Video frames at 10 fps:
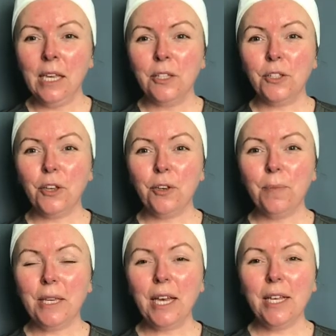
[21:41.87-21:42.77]
So
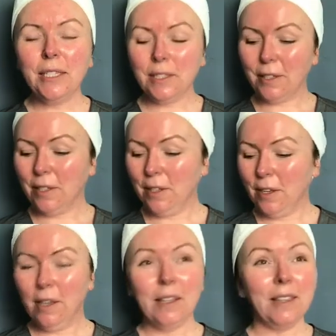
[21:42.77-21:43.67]
because
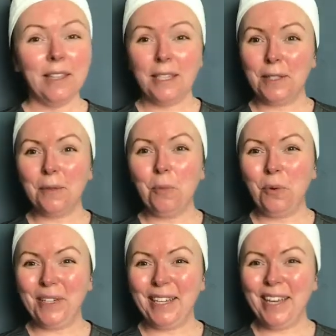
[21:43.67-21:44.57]
it's the
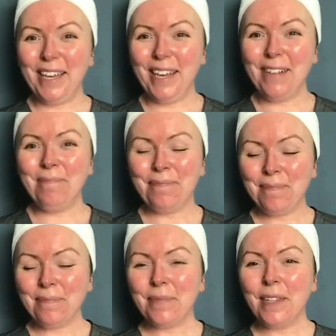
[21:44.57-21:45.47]
morning here
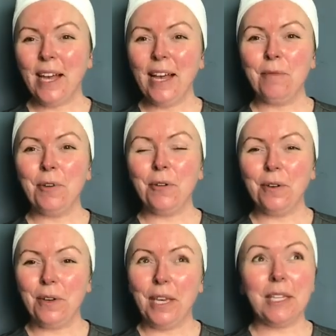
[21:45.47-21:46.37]
and
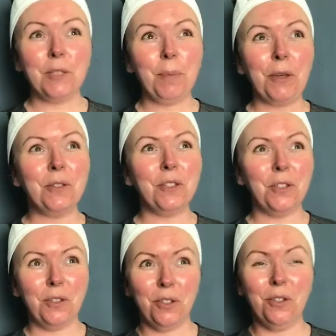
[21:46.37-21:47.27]
we're exposed to
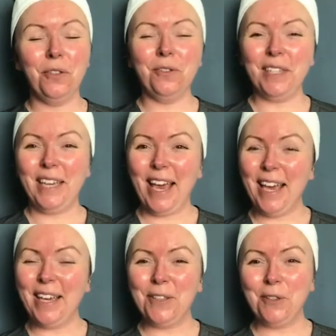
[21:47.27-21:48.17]
UVA
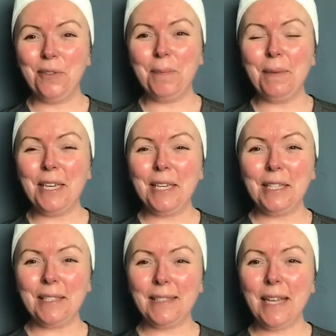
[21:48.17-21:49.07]
and UVB,
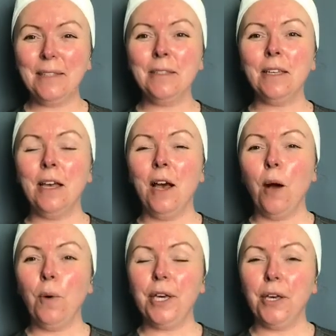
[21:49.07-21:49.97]
the sun,
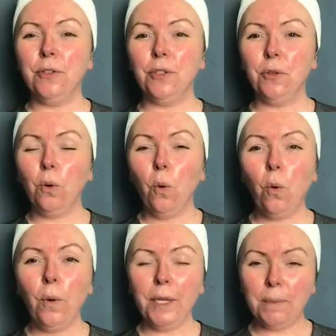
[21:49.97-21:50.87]
we're going to
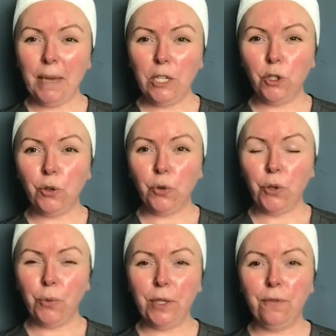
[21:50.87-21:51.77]
always make sure
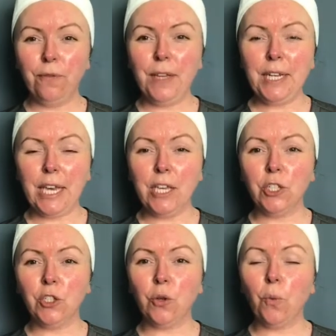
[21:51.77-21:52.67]
that we
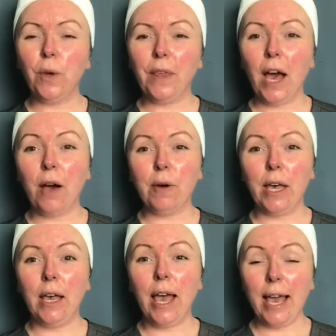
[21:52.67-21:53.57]
finish with
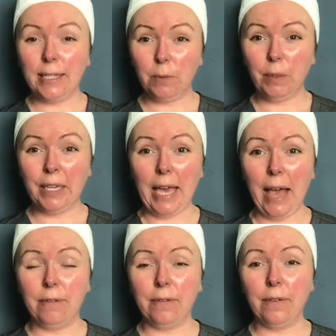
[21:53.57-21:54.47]
our SPF,
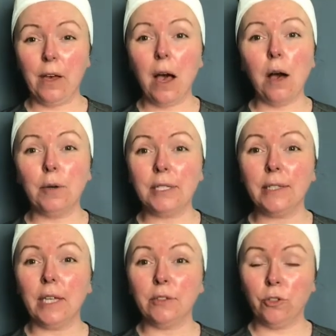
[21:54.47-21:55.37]
our
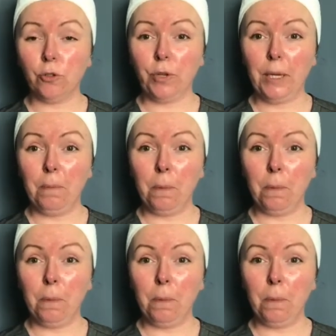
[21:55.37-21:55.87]
sunscreen.